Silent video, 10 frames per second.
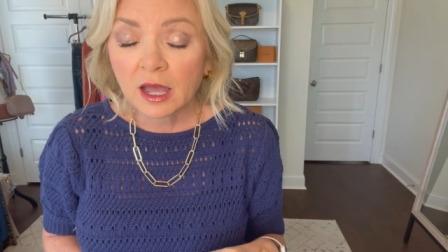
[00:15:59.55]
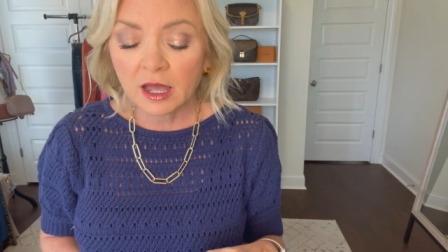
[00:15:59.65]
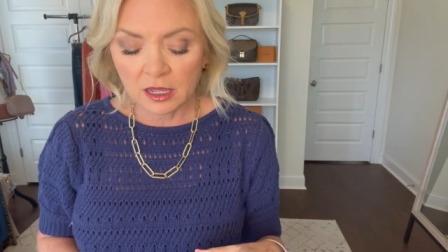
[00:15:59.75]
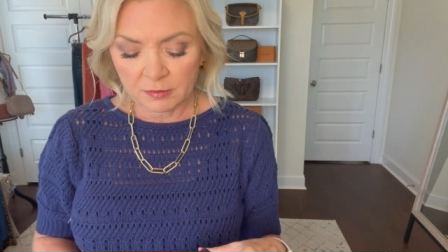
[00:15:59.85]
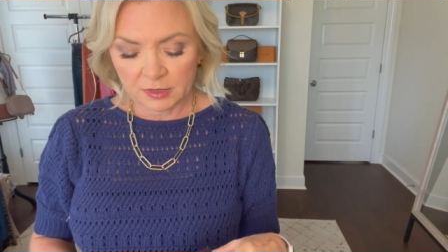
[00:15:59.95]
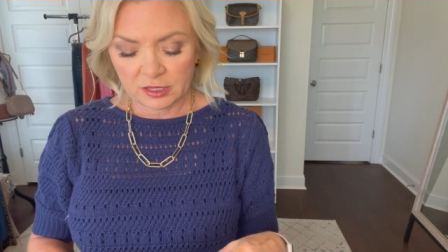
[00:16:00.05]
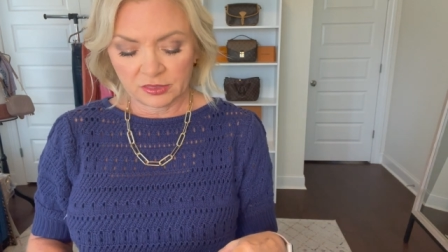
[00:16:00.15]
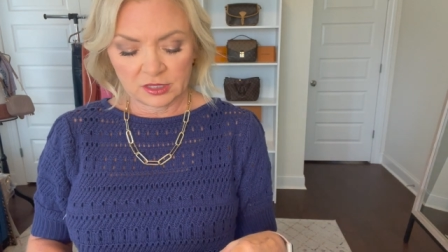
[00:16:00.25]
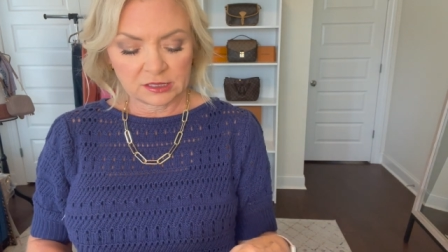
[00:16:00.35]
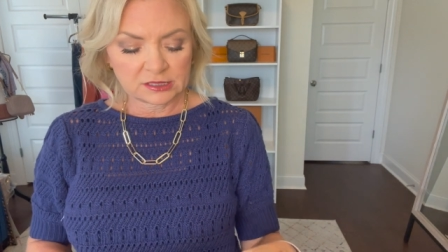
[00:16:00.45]
Um, and
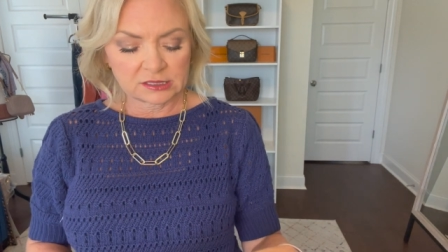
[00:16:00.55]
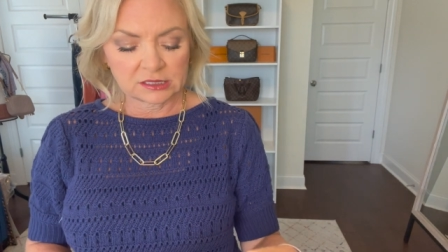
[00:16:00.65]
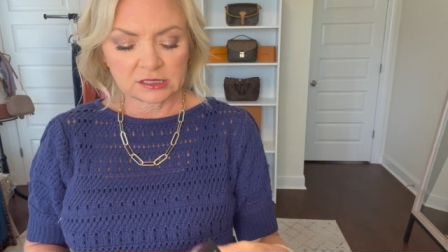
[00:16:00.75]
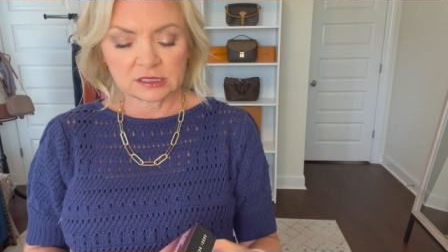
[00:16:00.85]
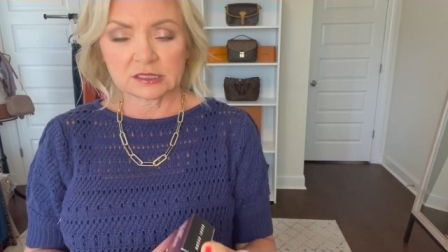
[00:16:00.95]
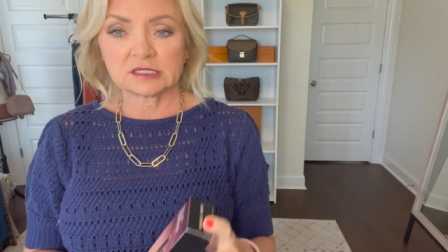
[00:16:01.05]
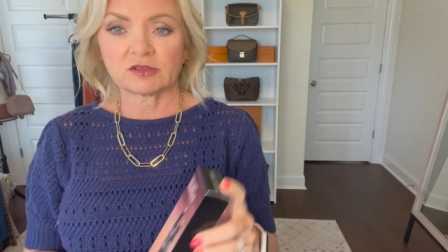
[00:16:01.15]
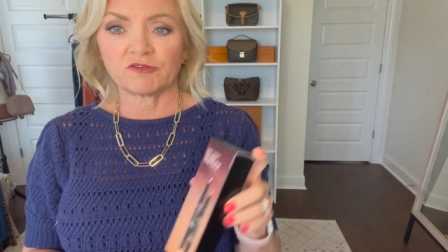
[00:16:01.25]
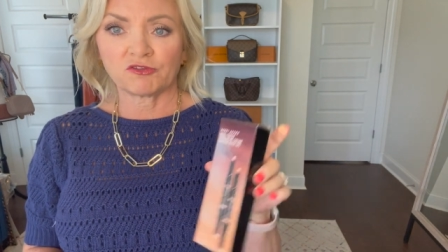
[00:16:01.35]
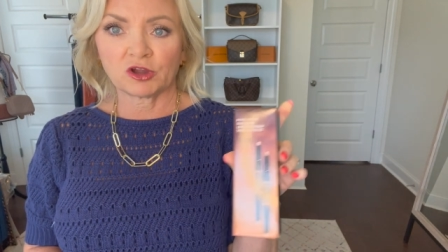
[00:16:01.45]
this is
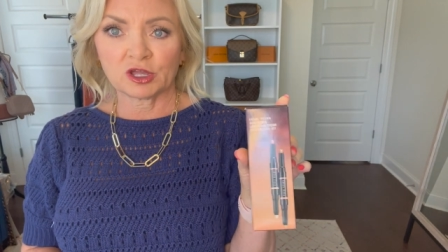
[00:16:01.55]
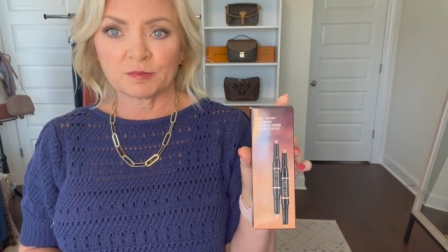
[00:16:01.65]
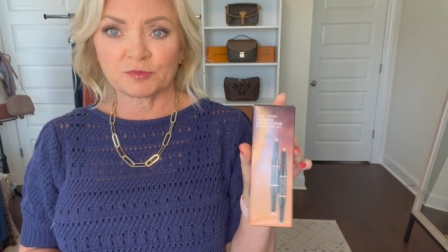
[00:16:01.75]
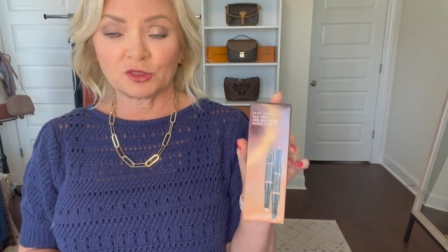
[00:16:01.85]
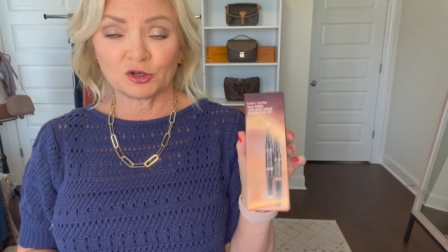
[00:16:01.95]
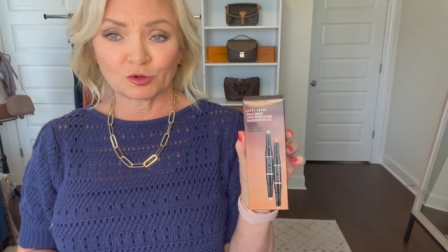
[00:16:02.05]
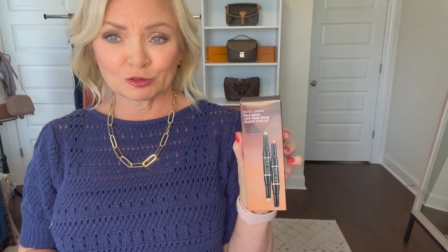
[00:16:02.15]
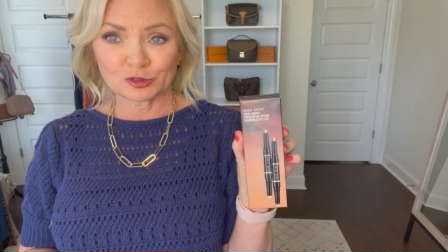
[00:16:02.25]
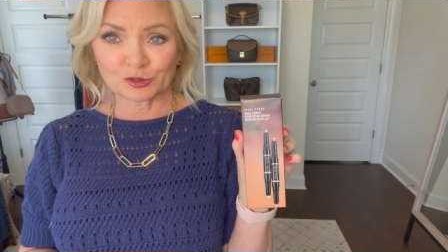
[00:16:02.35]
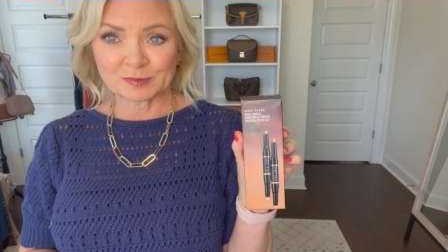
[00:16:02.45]
from the Nordstrom